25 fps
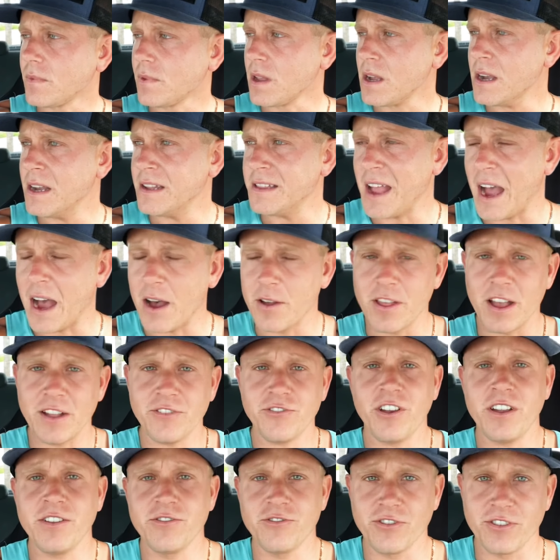and how that
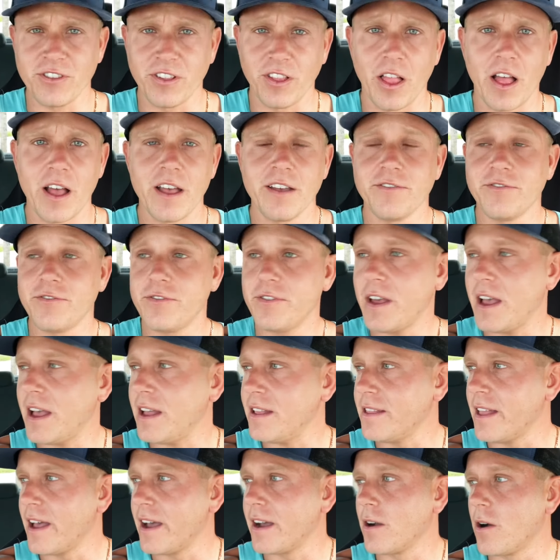changed his life.
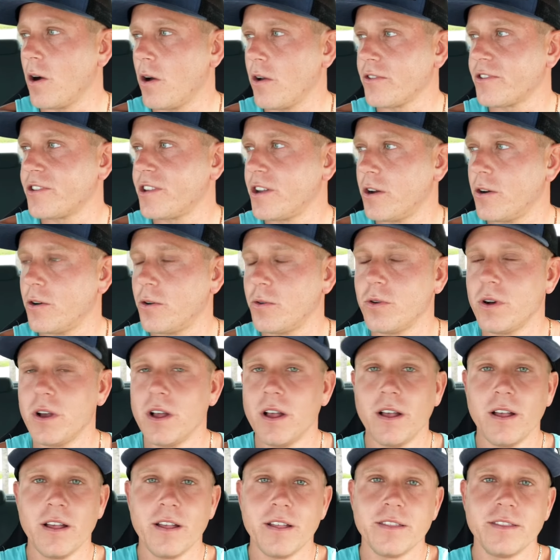And then also
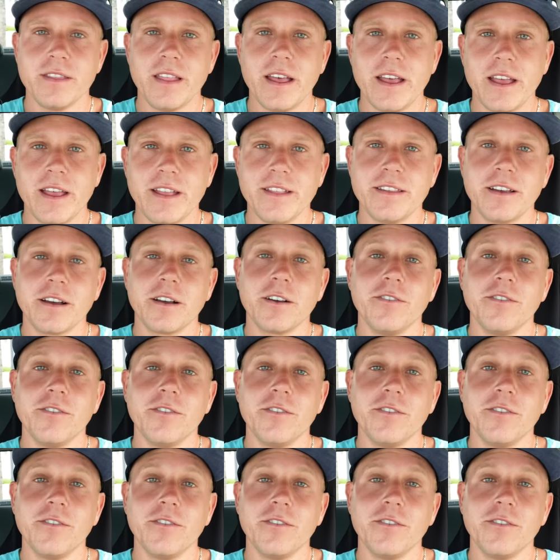they did a